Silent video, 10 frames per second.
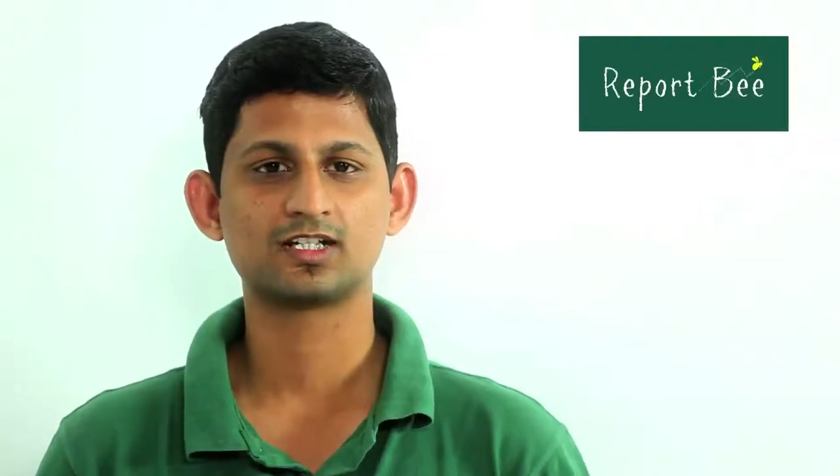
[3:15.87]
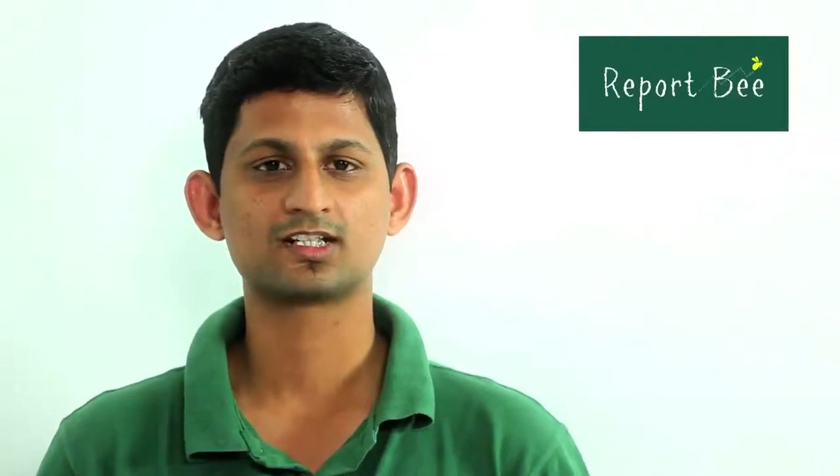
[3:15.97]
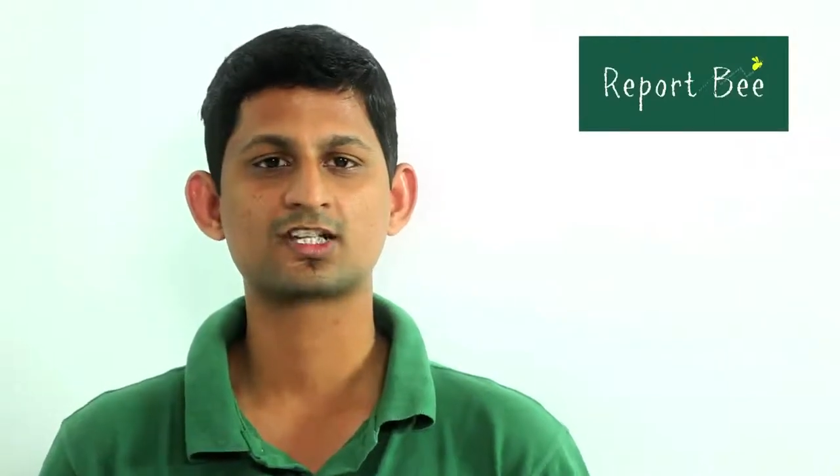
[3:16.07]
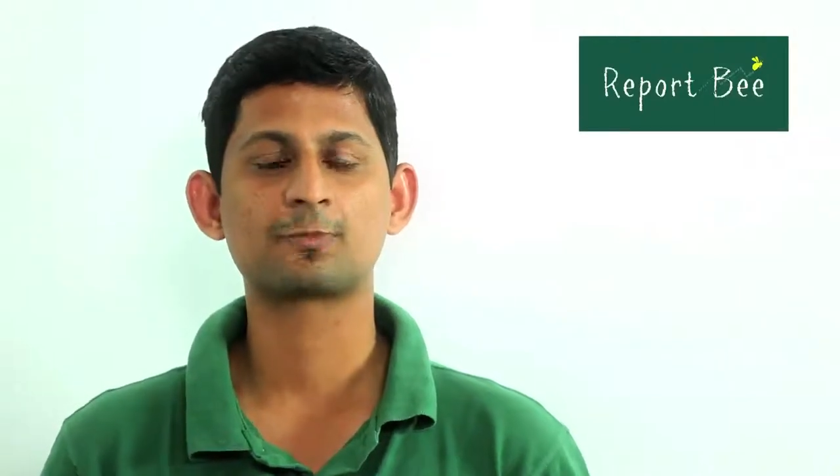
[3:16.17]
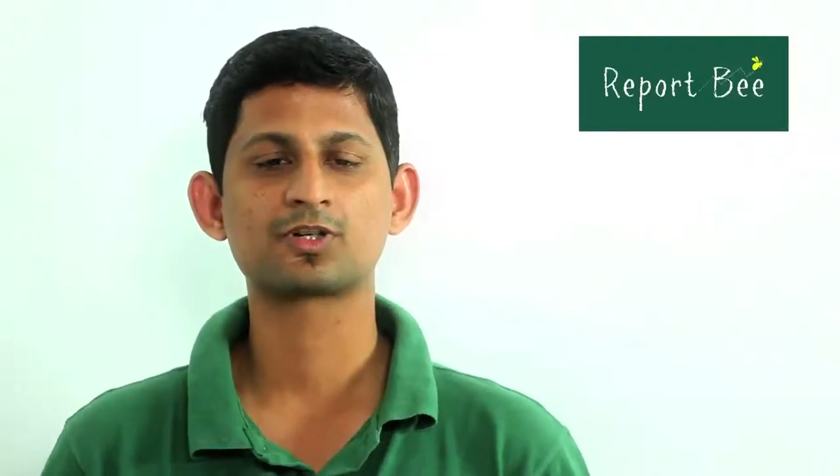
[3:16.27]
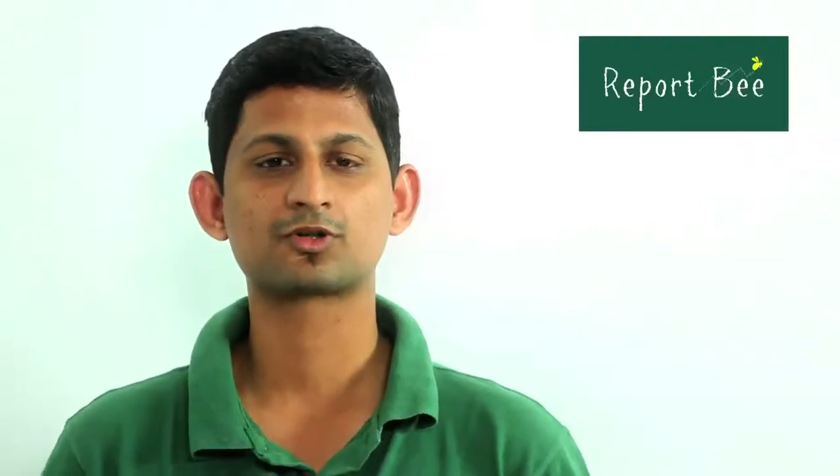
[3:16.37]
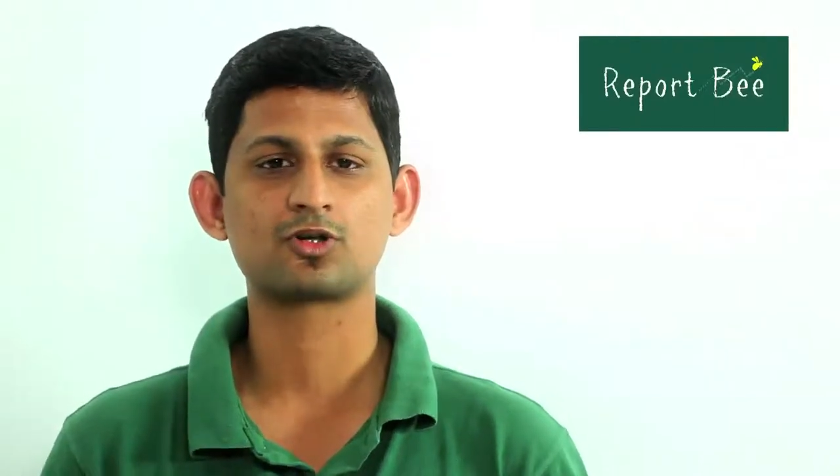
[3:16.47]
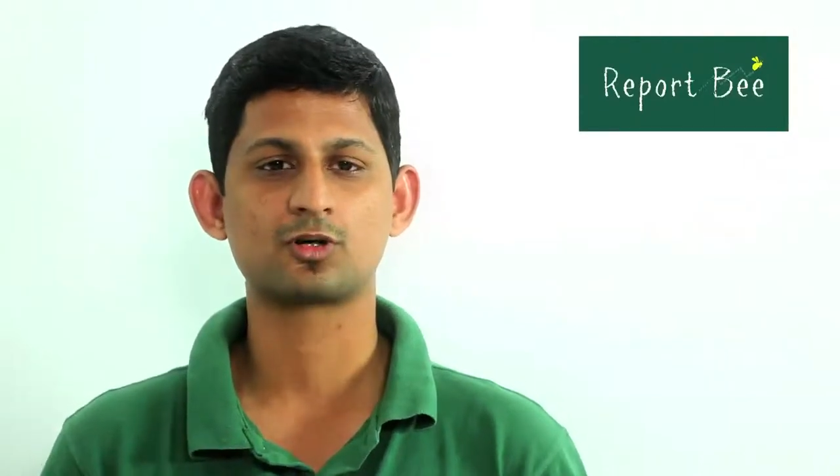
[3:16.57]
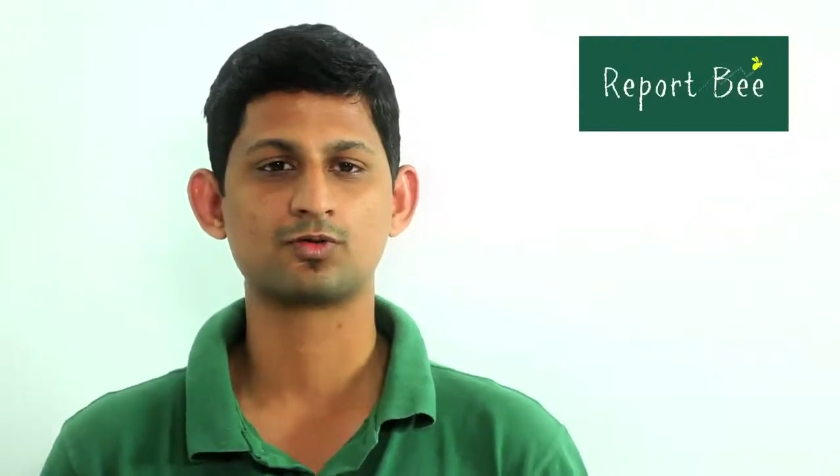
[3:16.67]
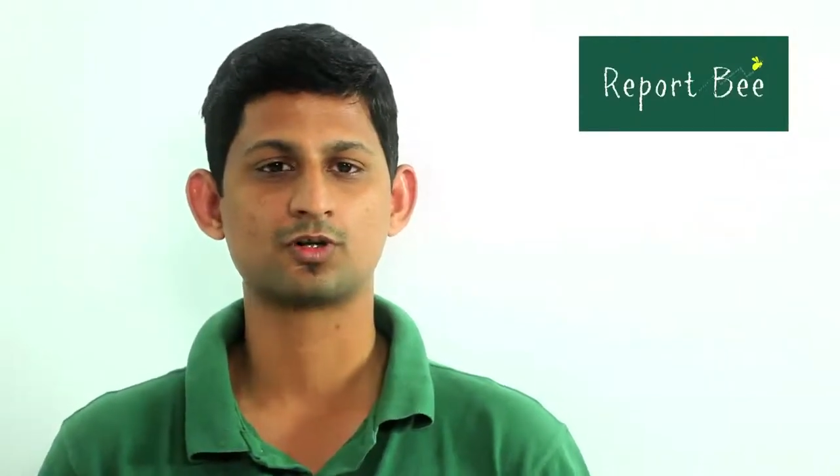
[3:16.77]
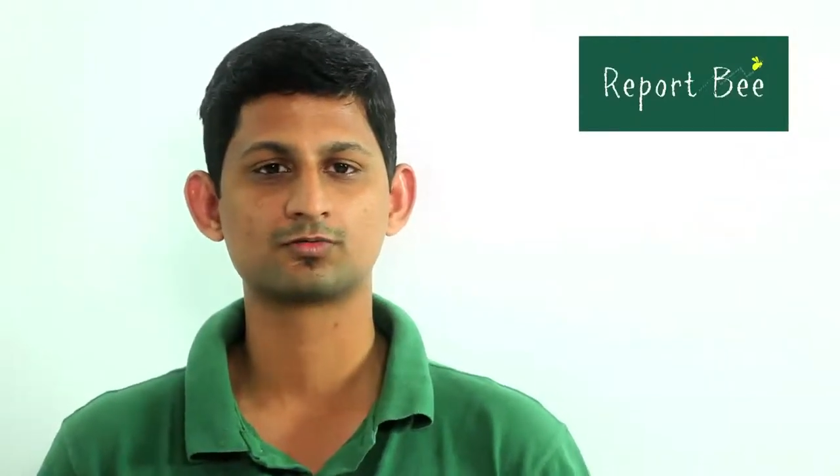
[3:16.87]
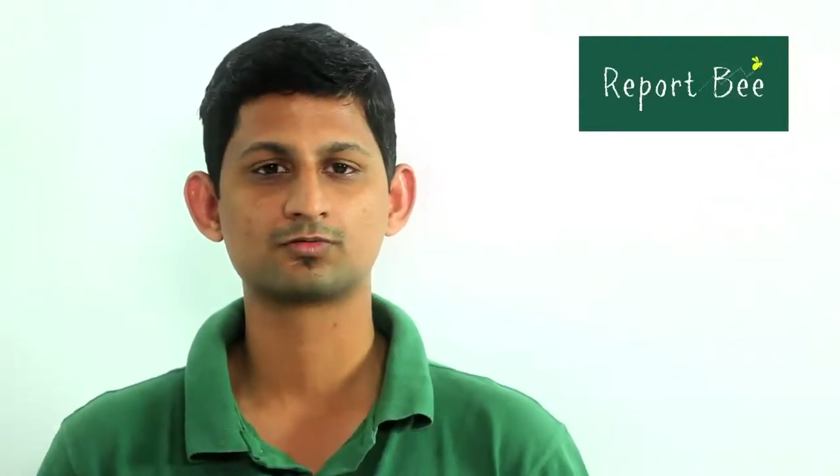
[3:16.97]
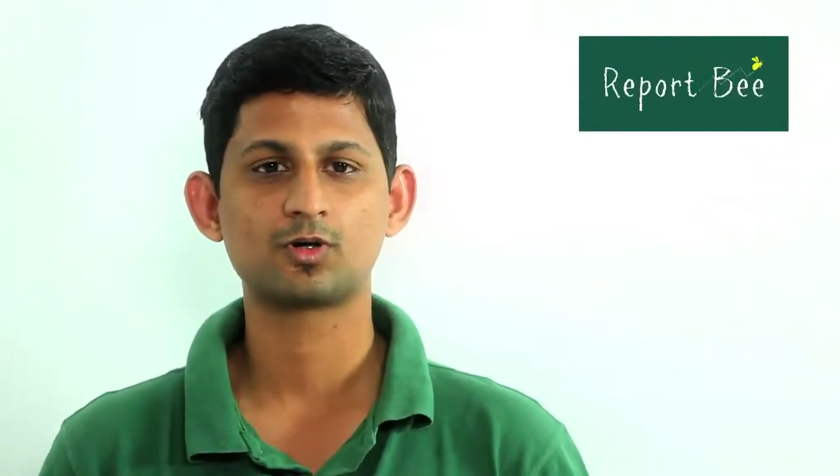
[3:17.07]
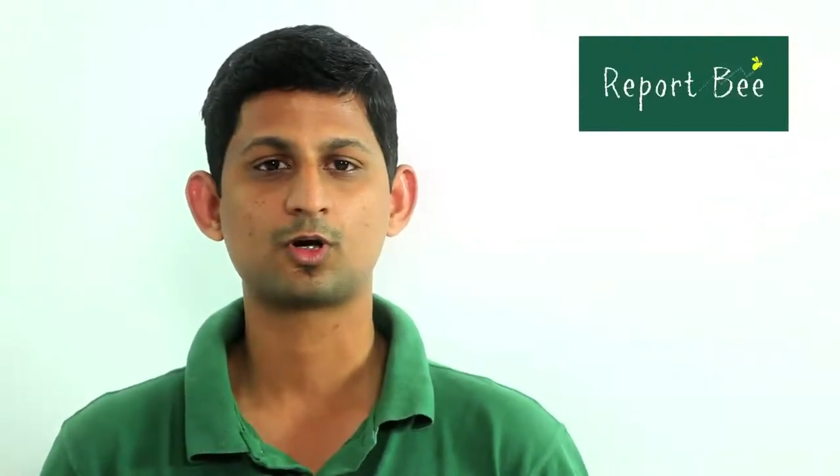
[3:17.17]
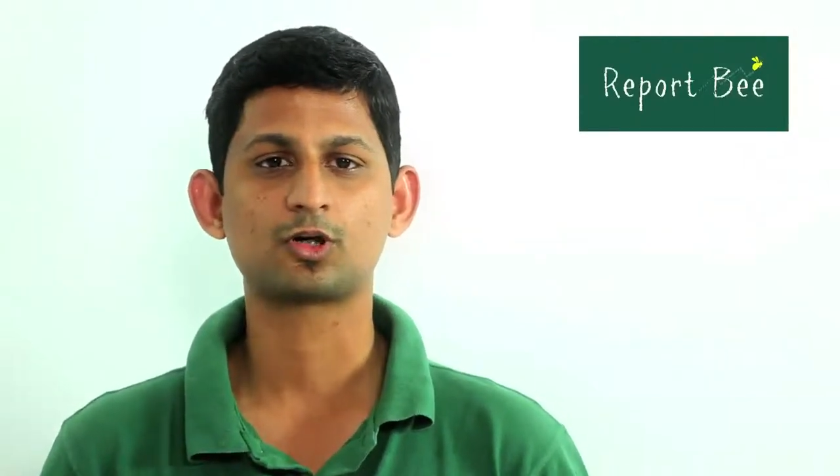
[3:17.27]
and the subject drop-down
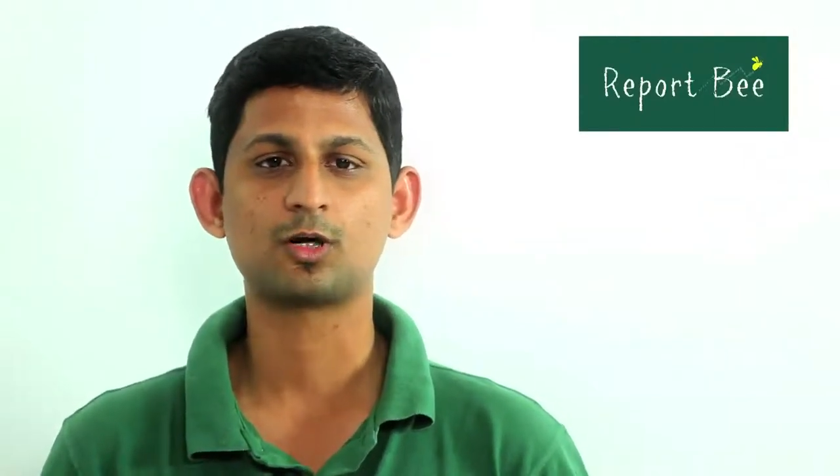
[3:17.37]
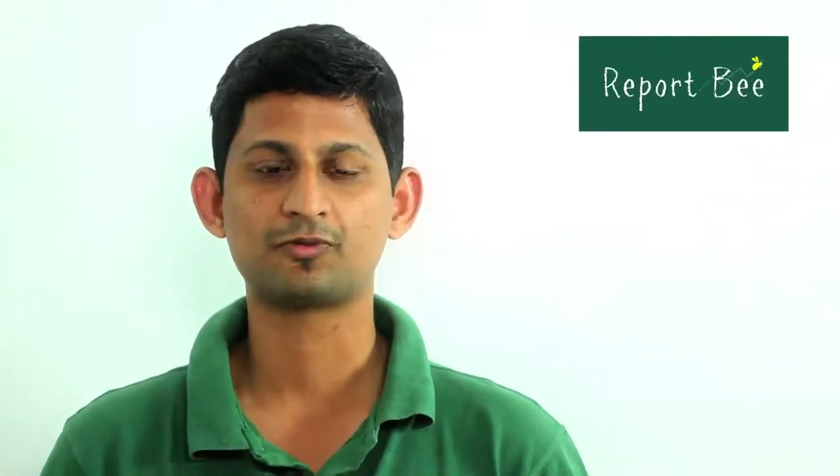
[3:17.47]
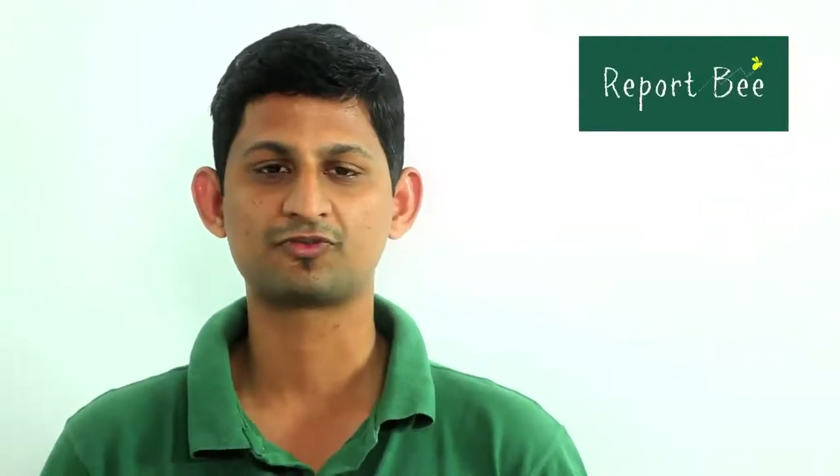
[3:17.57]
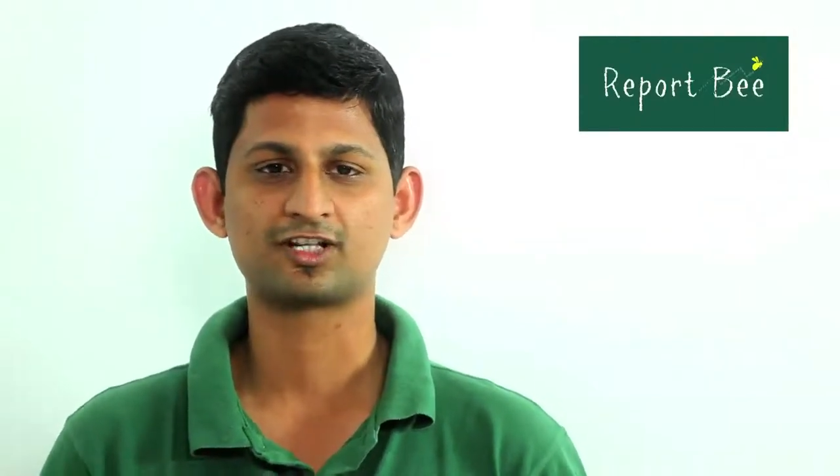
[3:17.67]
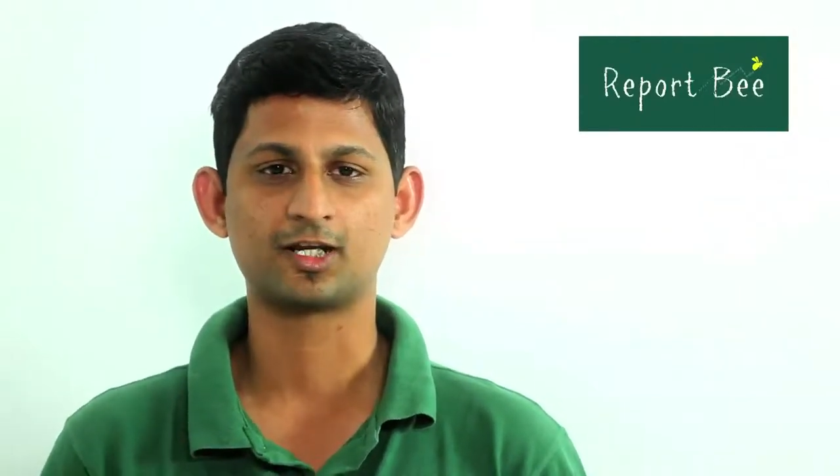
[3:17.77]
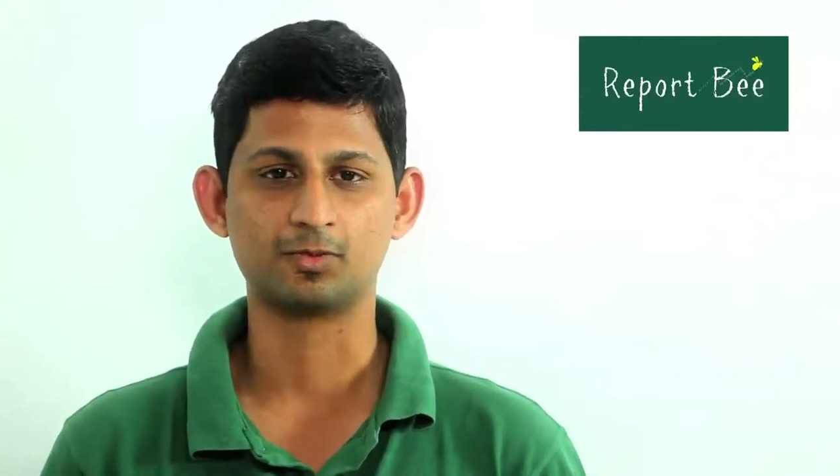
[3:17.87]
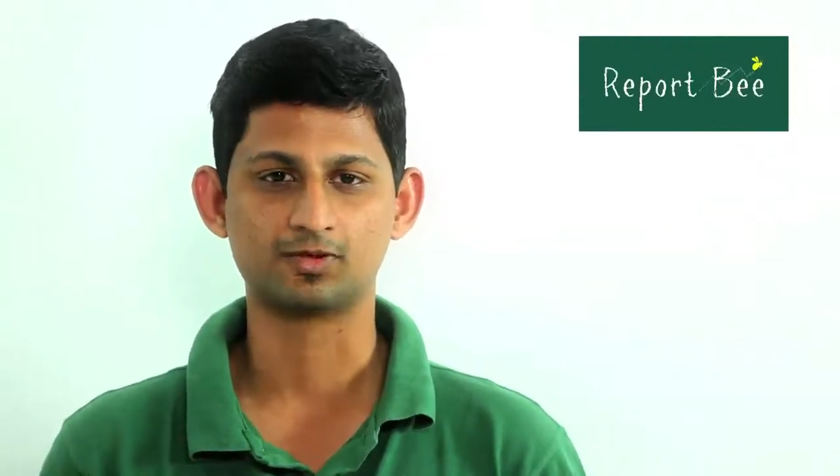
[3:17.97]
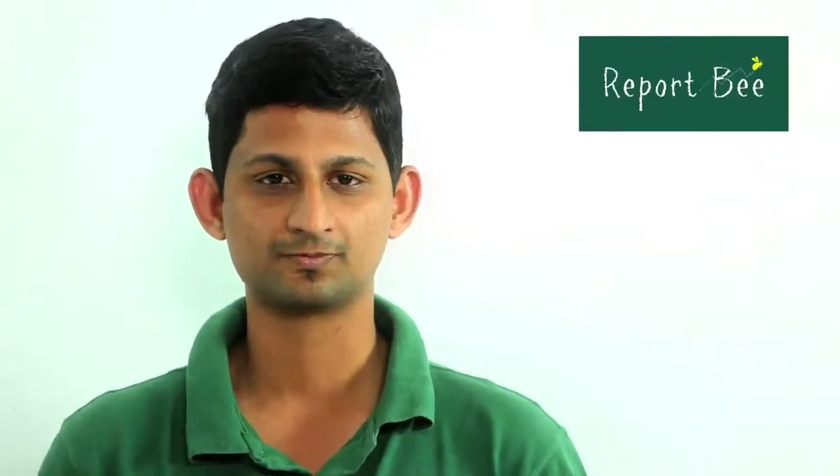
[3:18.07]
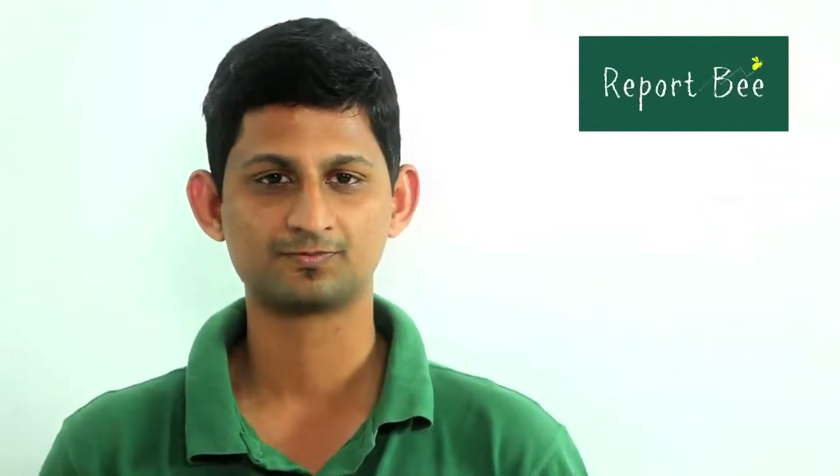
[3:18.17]
on top of the table.